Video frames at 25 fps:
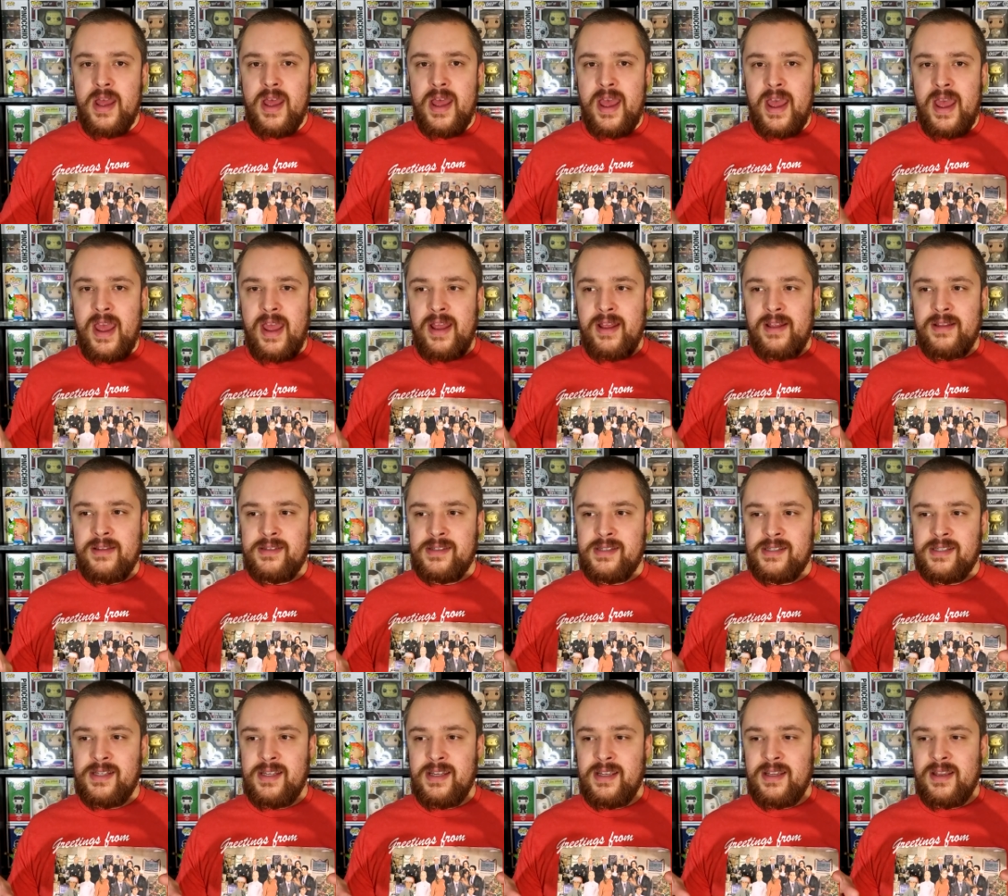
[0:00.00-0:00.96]
and
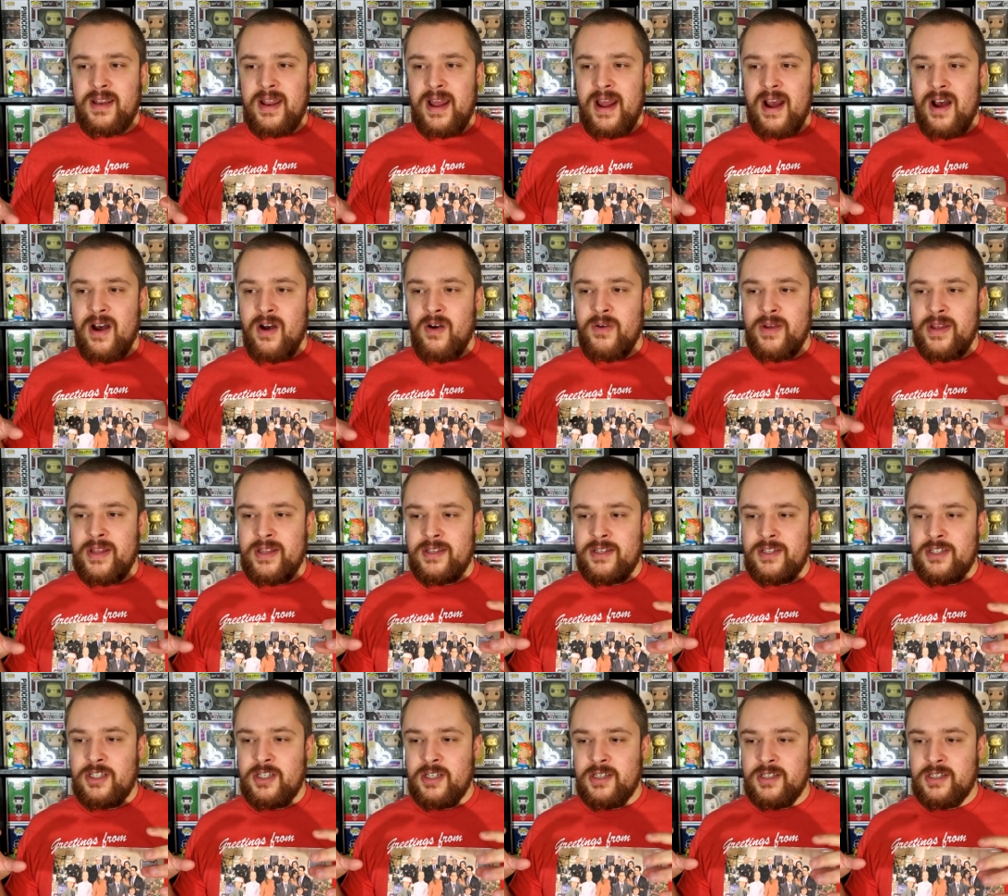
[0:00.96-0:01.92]
seeing how
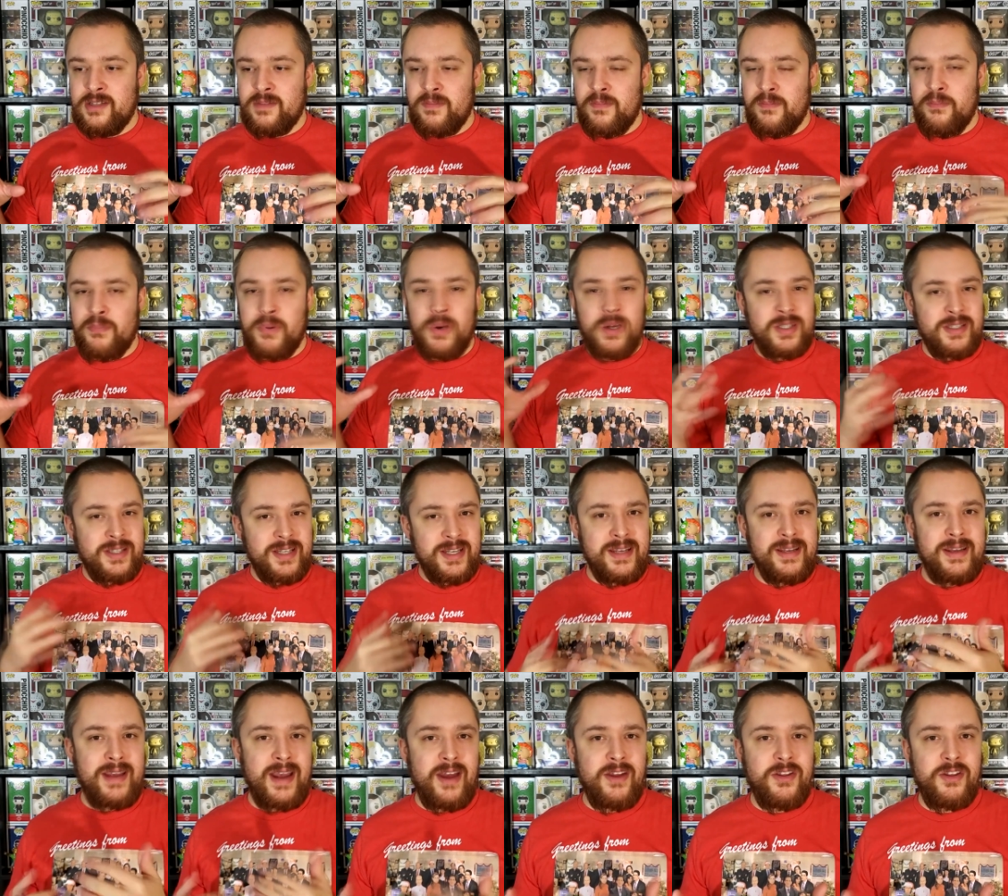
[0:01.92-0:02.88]
it's just put
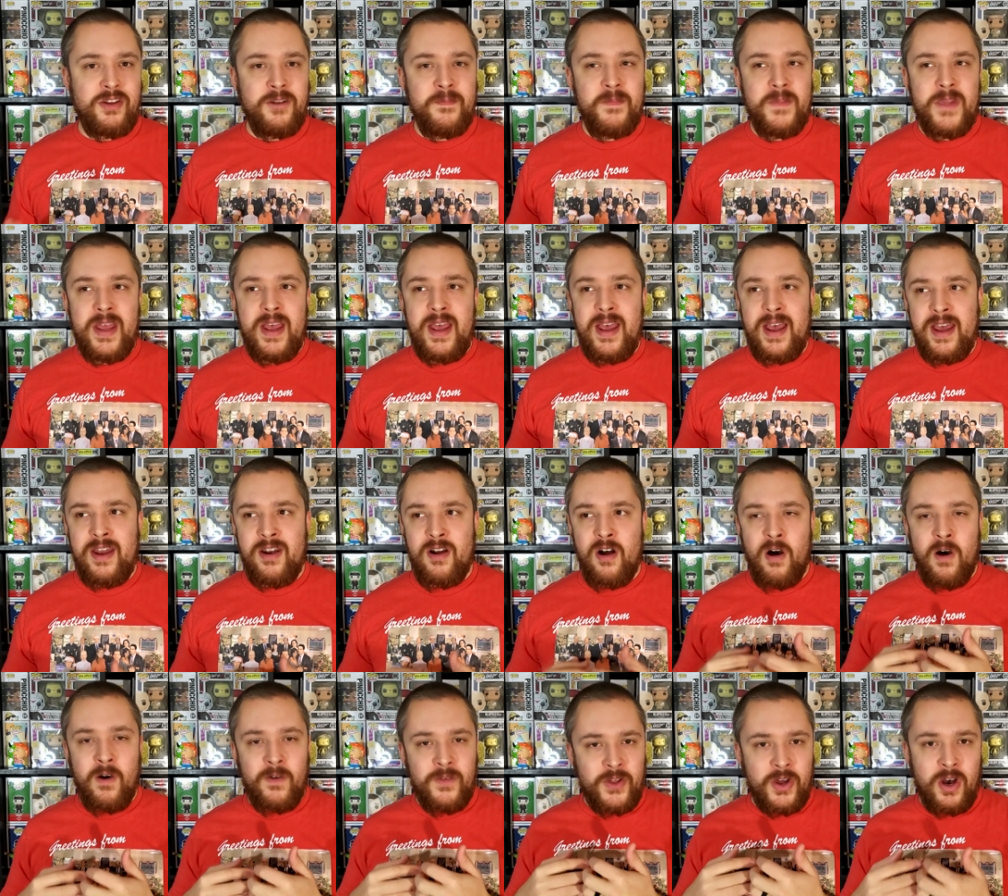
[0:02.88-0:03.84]
together and
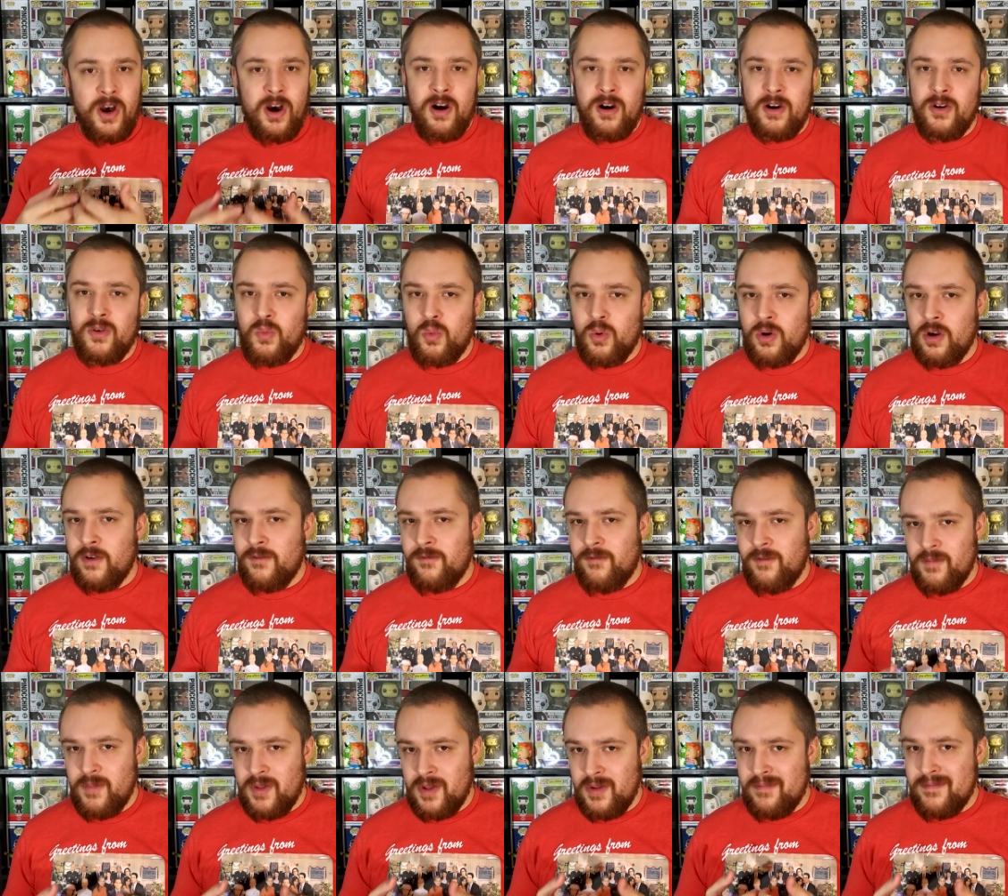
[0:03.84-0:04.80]
all the hard work
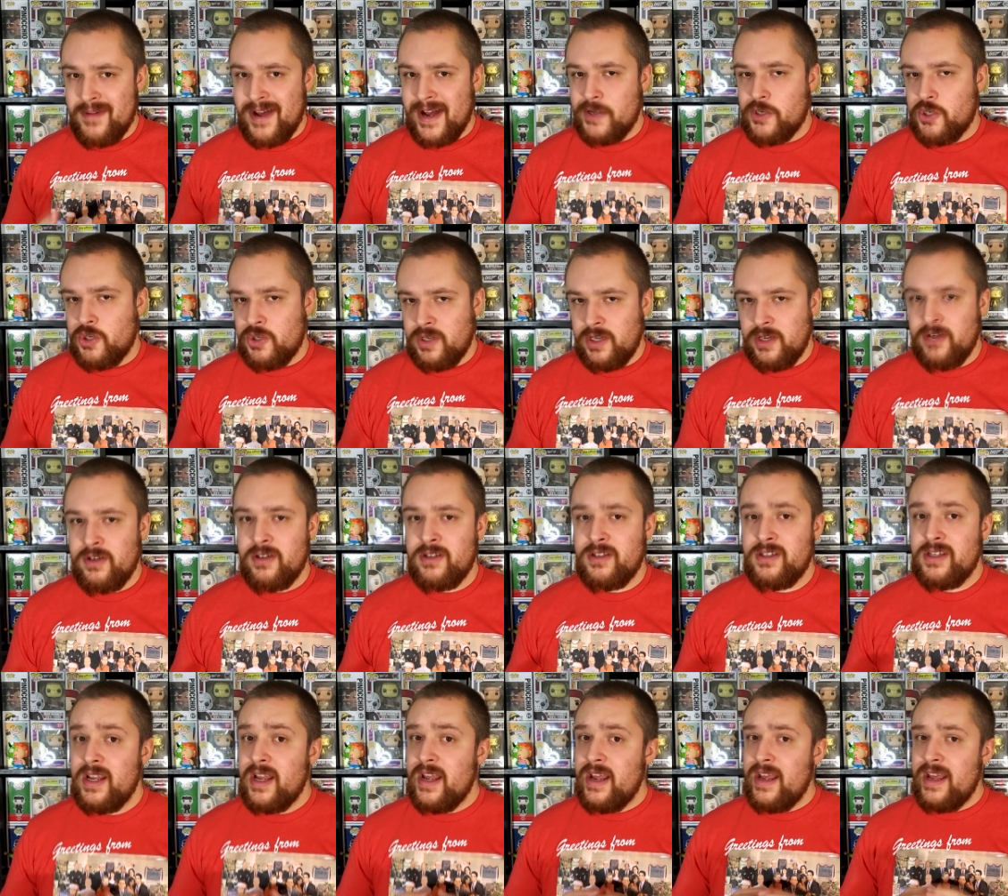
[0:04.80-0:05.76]
from the
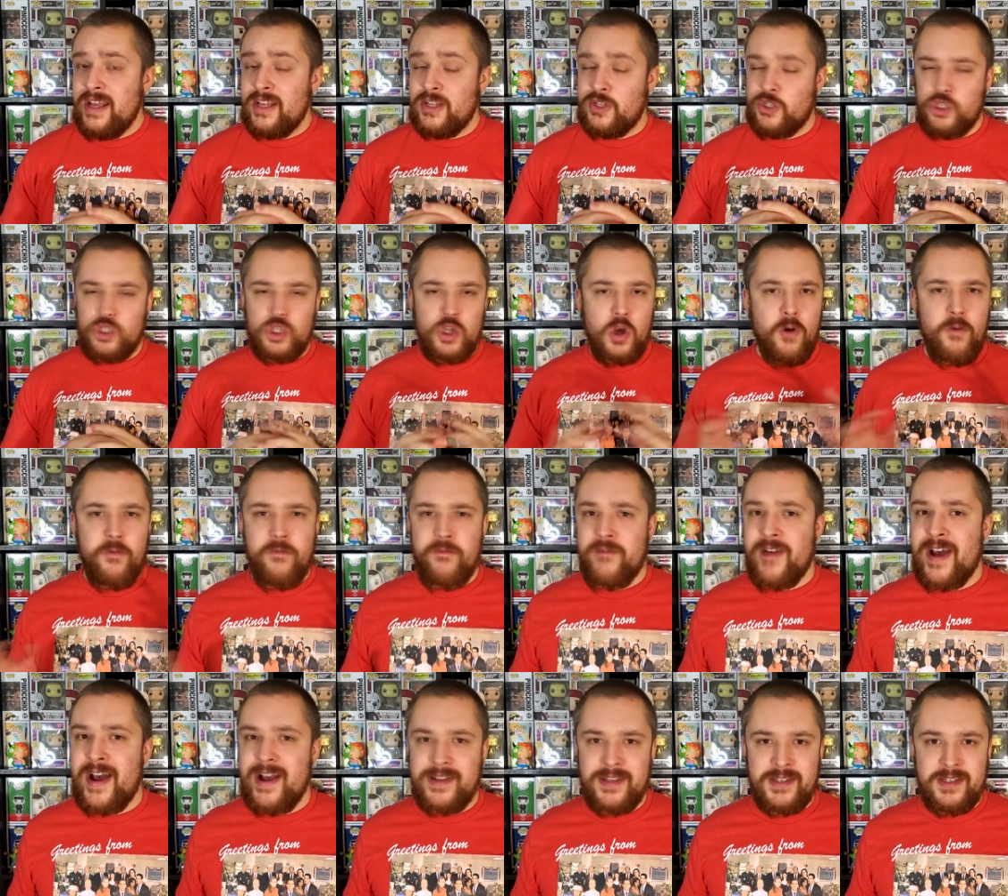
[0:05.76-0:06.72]
Imagineers is so
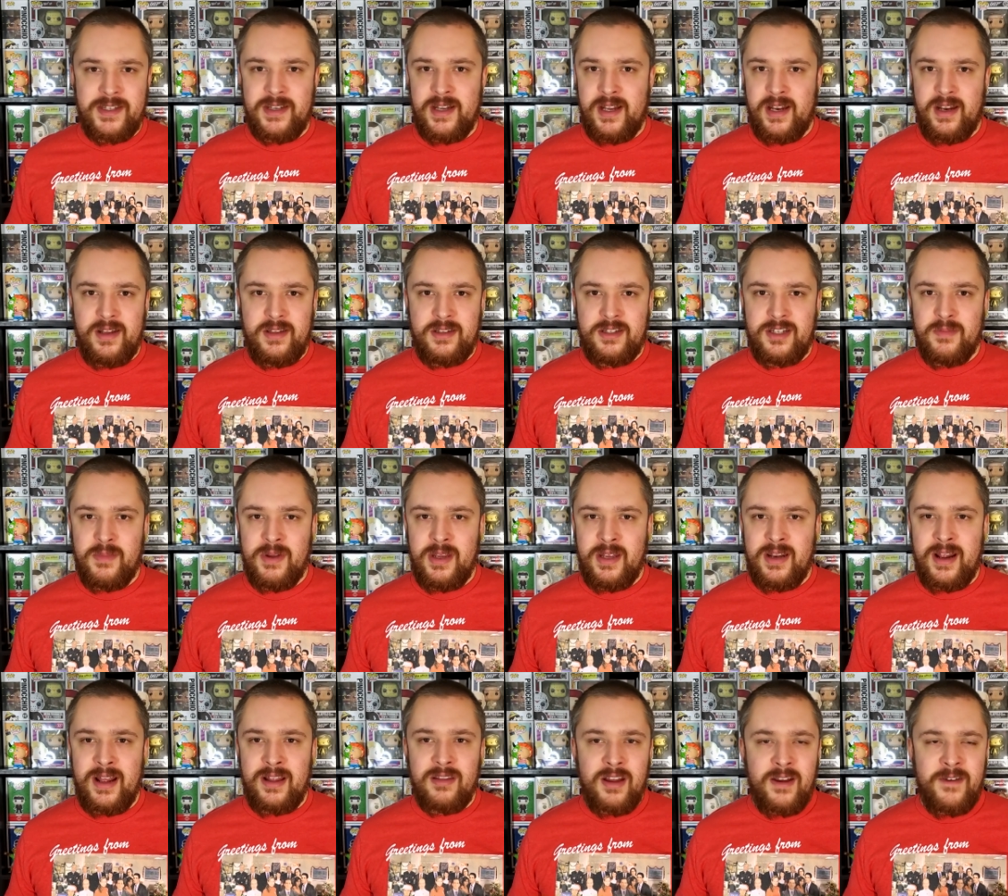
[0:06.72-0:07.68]
fascinating to me. And
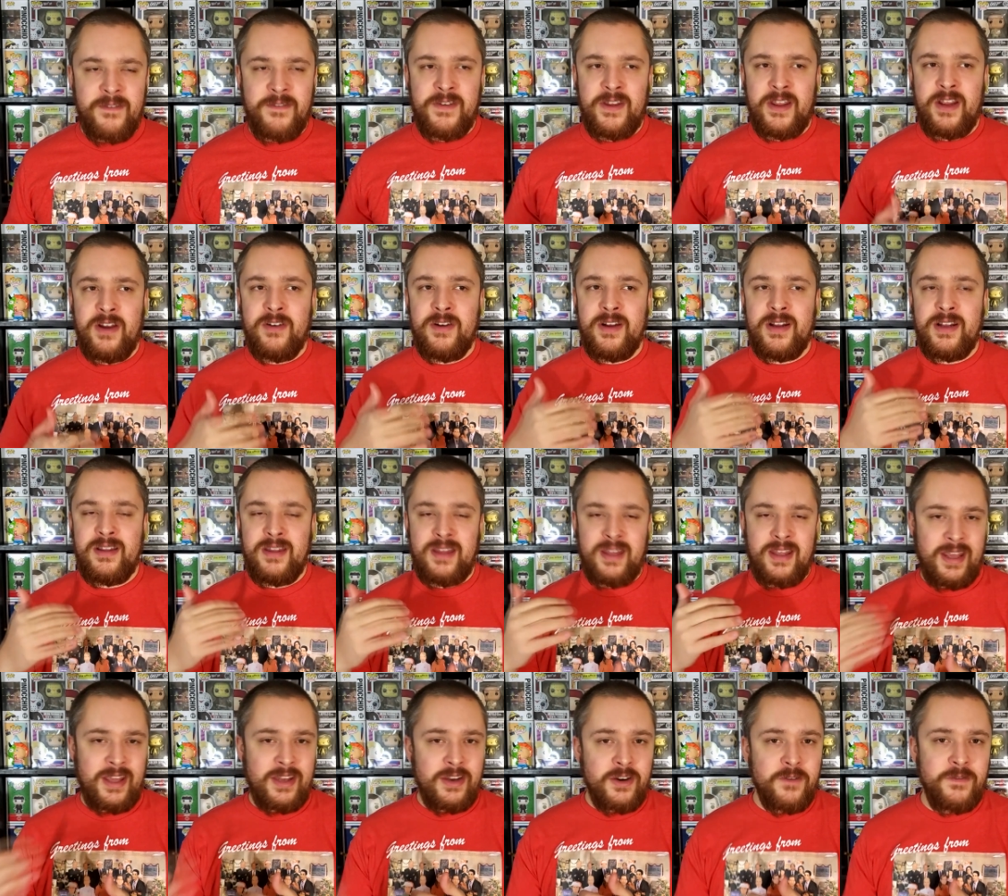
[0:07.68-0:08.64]
I love hearing
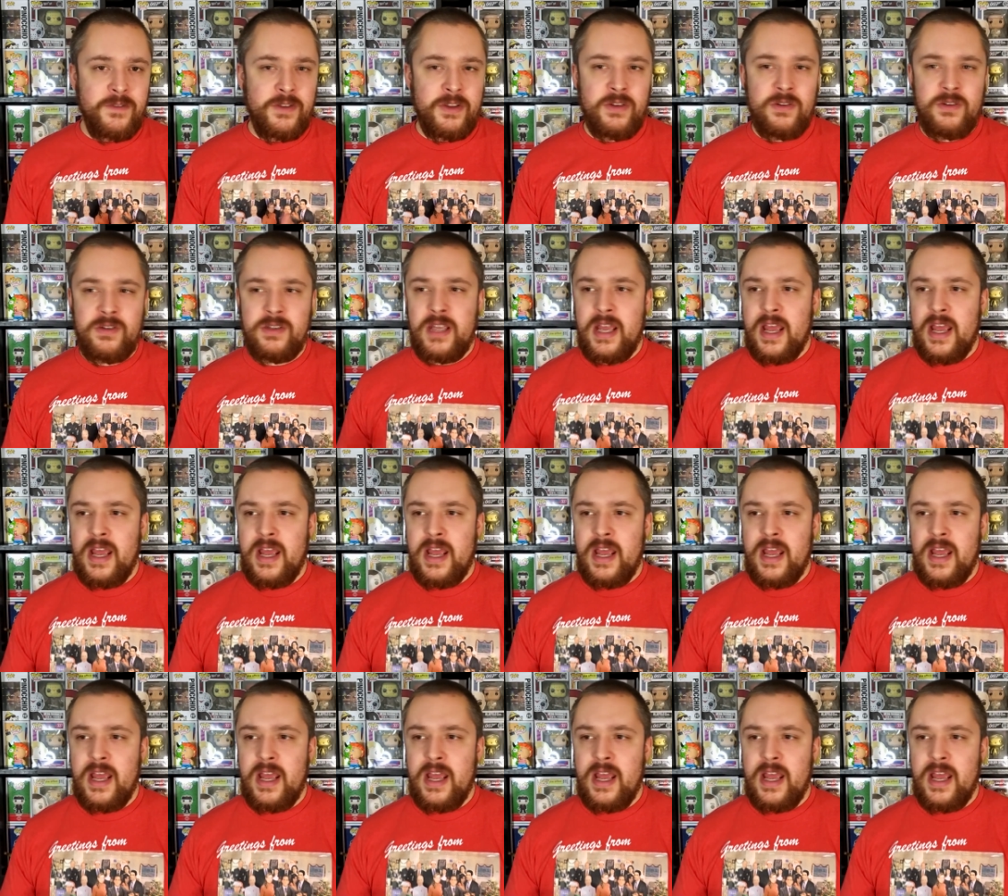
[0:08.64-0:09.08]
the interviews,